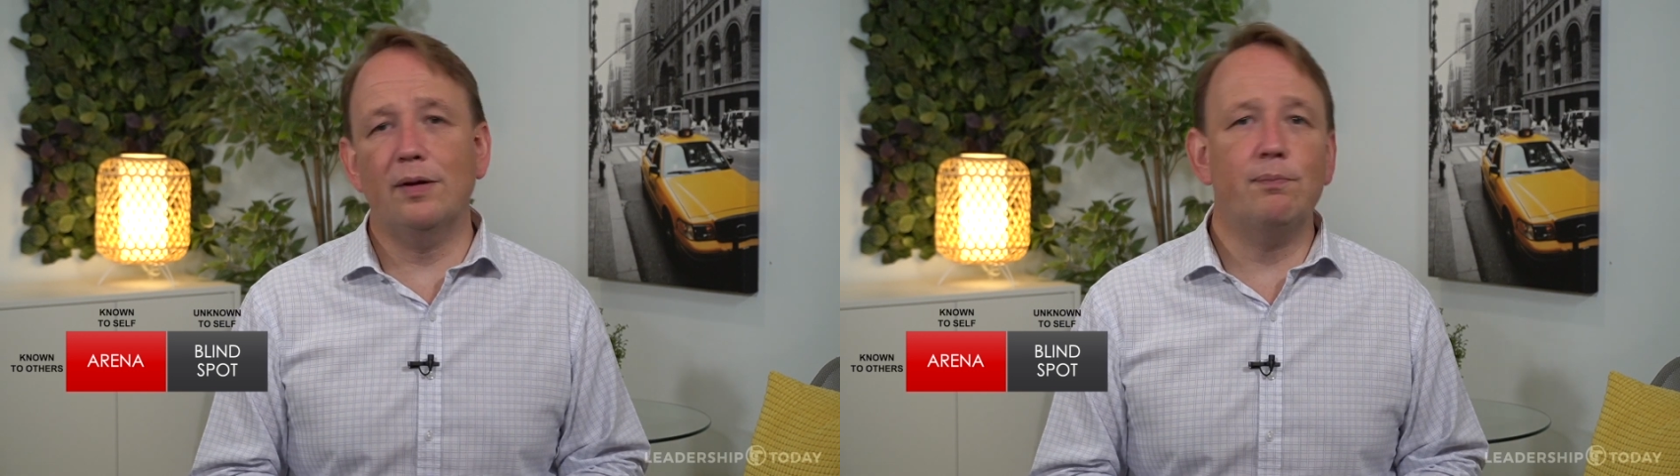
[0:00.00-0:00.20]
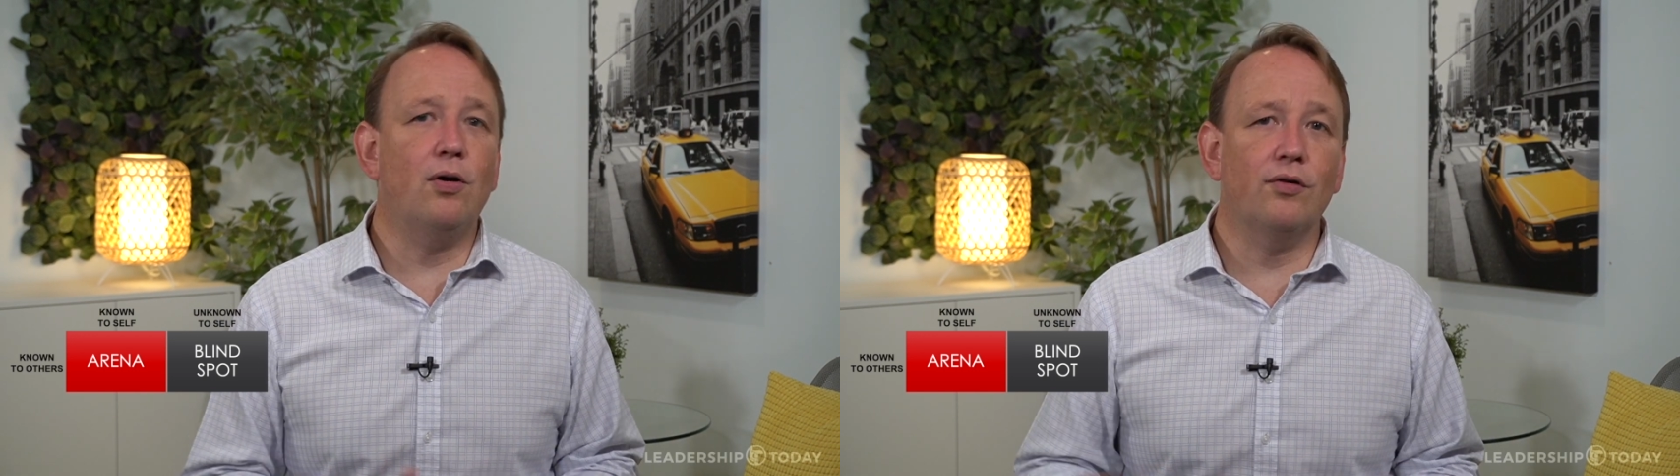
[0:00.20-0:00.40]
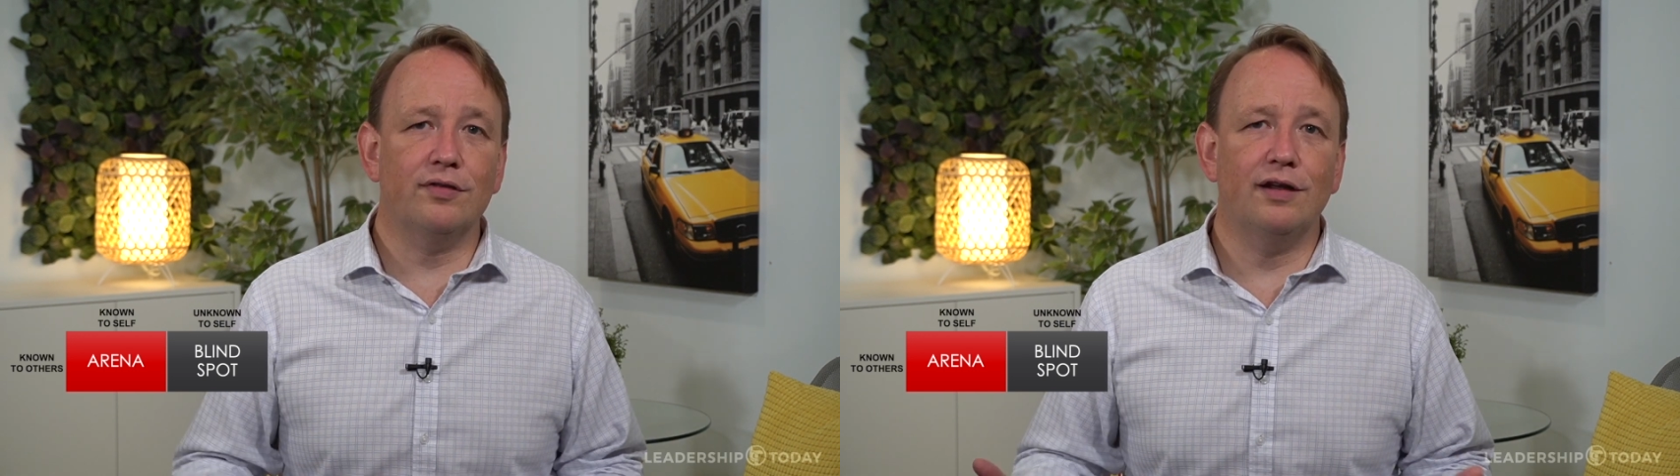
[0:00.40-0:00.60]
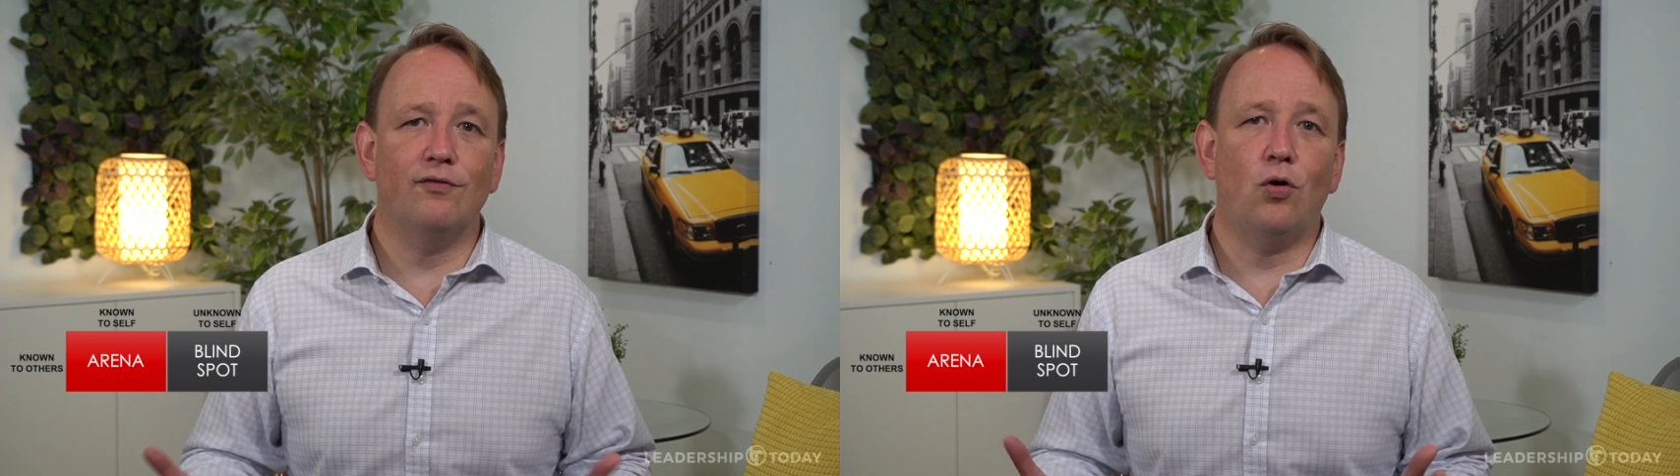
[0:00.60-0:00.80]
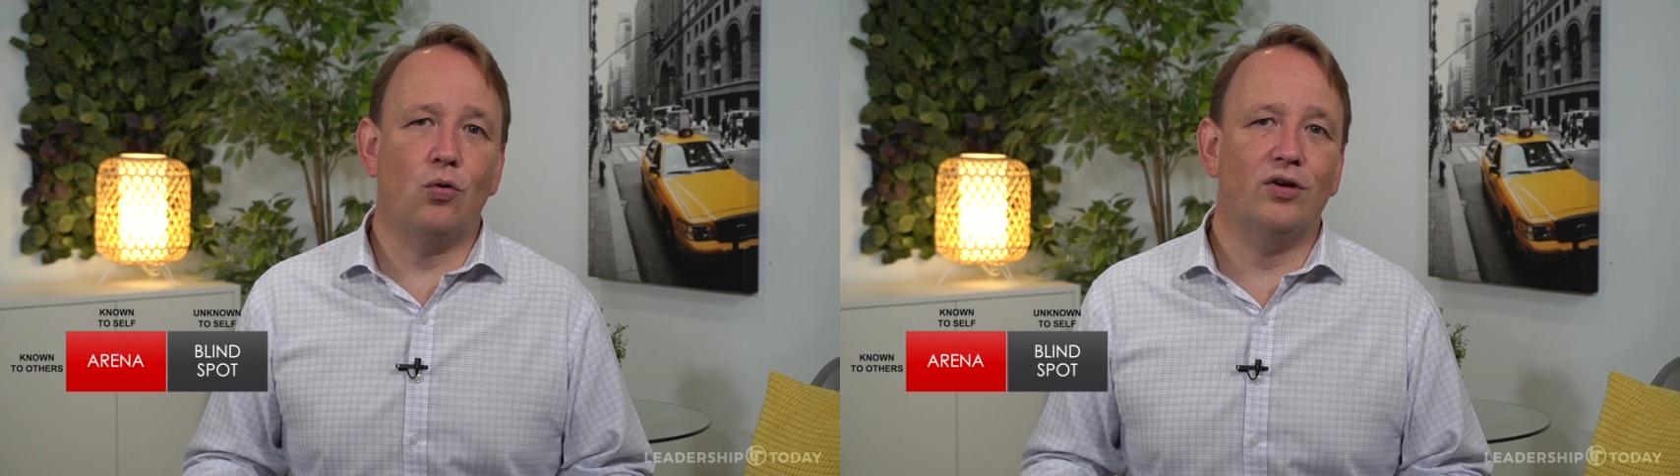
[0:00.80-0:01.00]
be
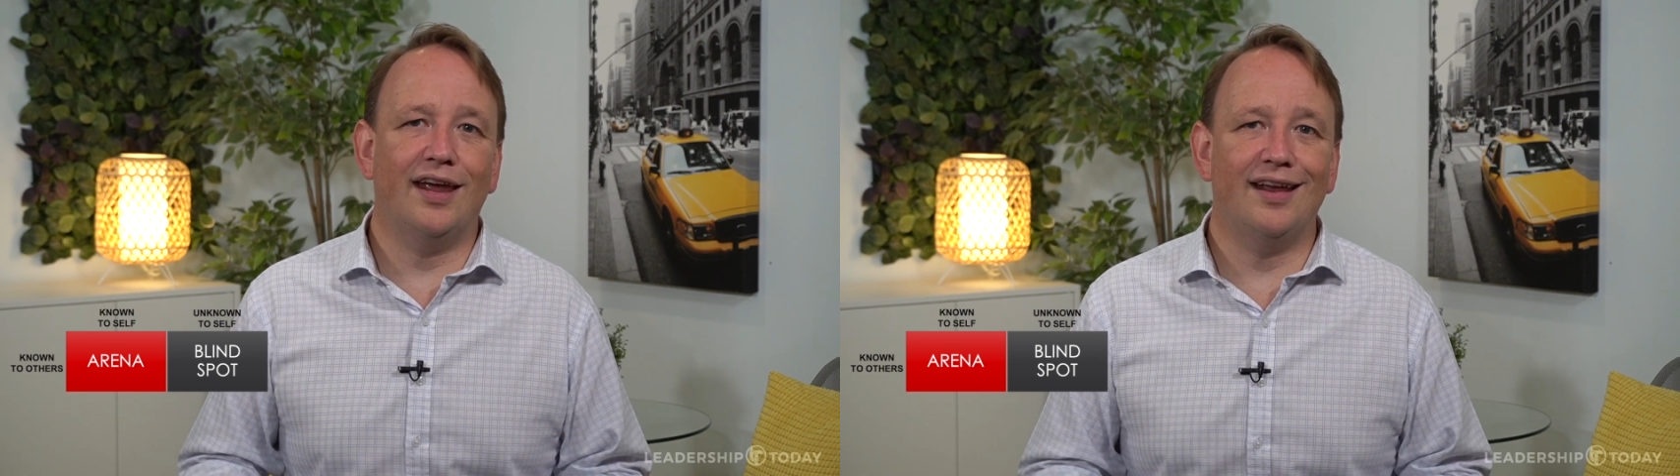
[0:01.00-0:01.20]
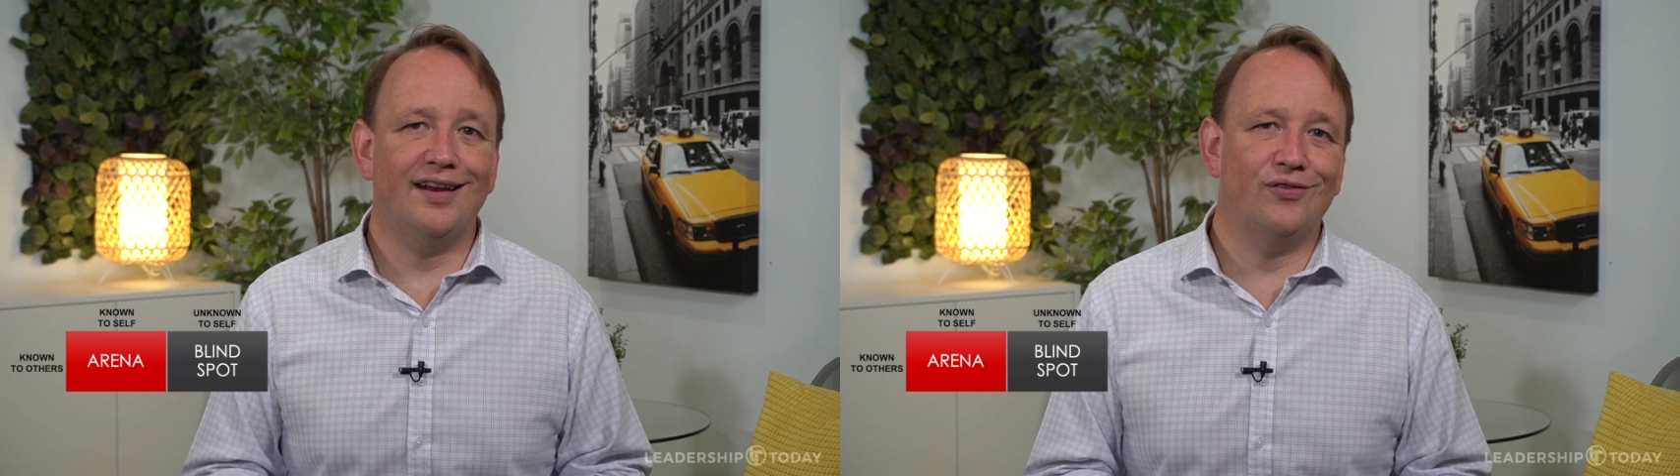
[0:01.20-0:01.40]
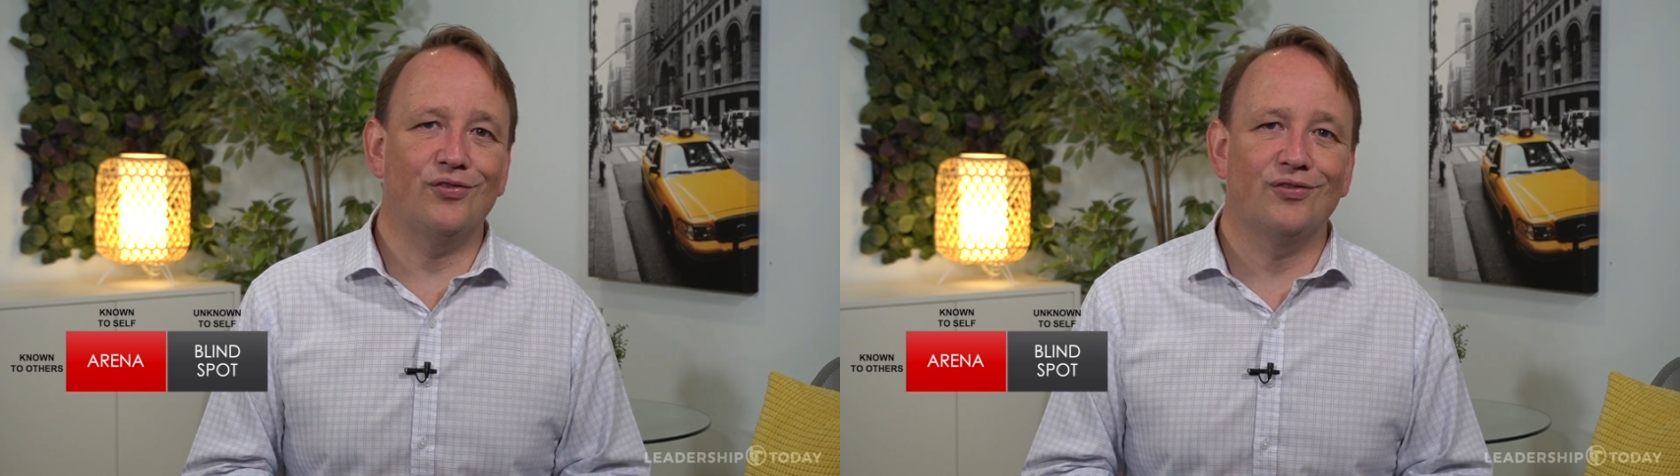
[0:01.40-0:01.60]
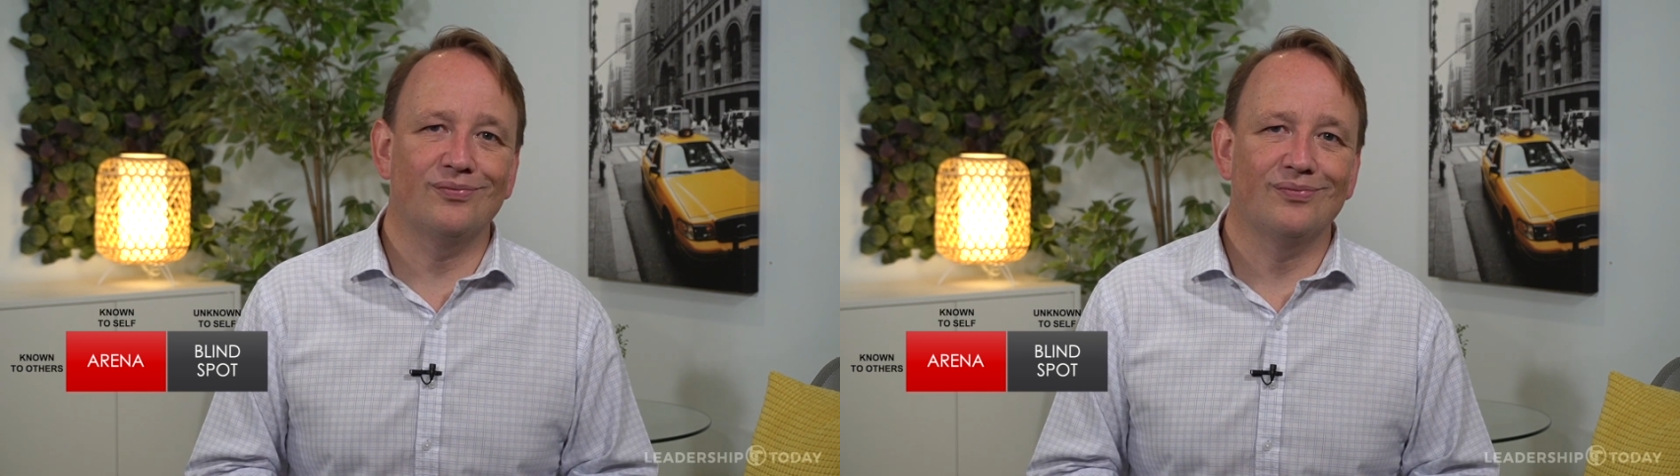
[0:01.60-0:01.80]
positive or negative.